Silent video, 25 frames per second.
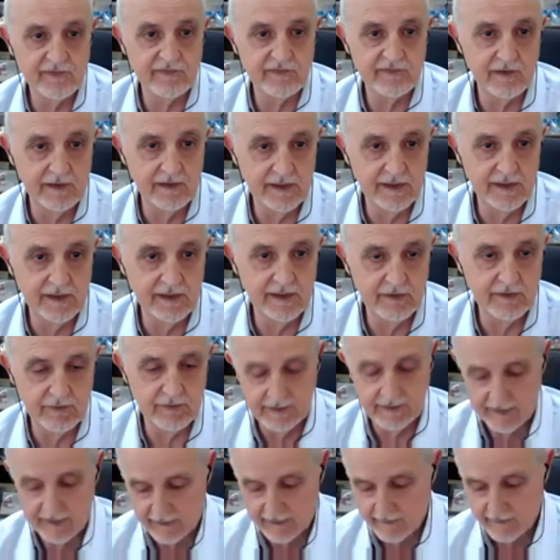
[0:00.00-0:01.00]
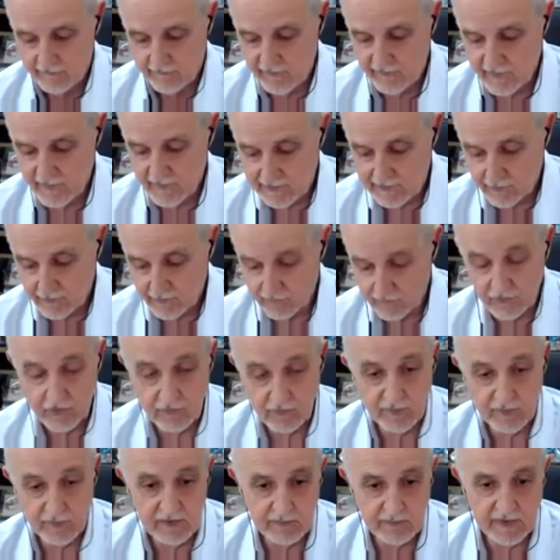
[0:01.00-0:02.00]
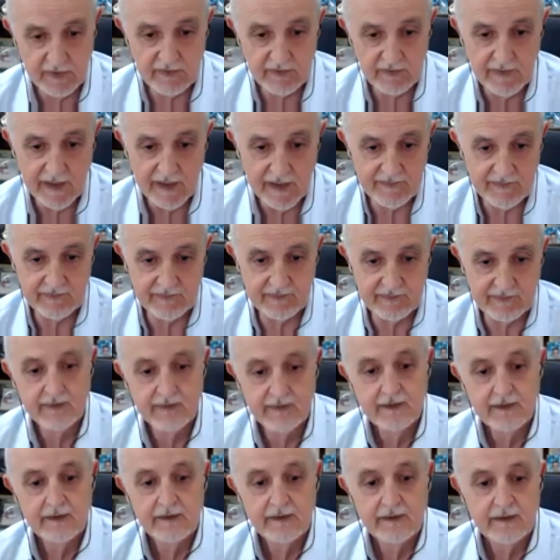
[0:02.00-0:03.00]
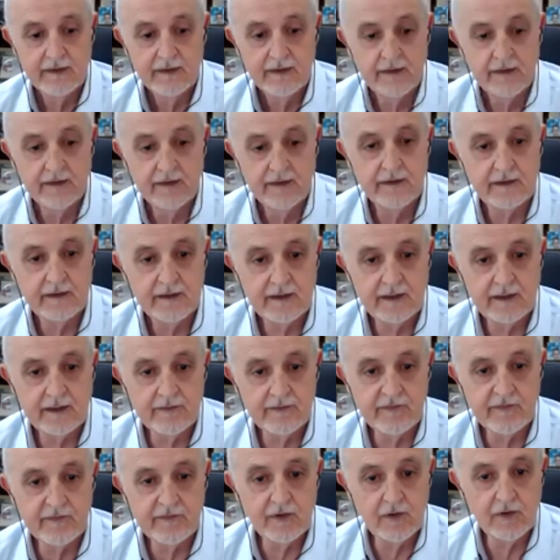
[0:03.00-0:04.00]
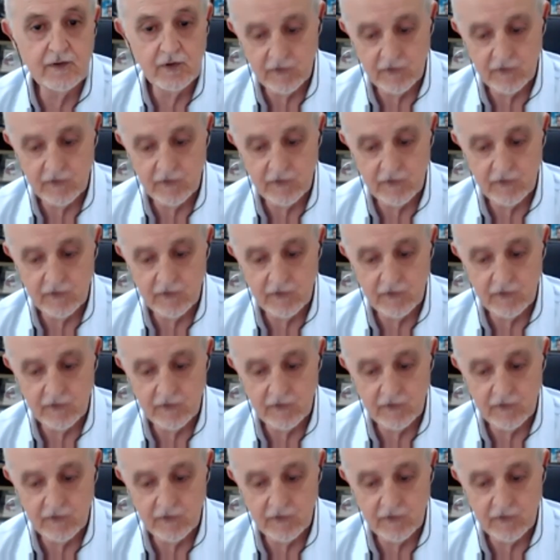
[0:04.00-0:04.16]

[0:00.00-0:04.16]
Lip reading: decision makers don't necessarily read very long documents, but maps